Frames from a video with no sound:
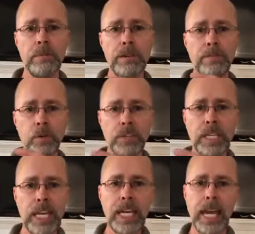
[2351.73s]
before the
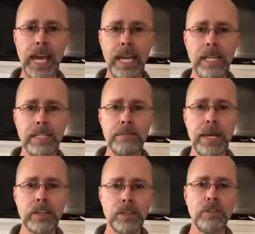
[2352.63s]
king had it to
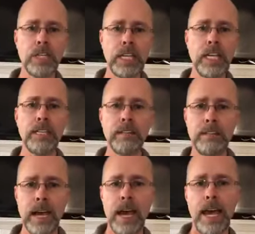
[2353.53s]
make sure the king
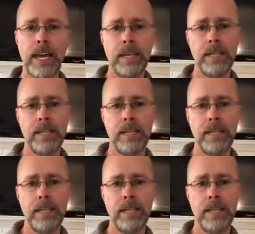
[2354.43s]
didn't die.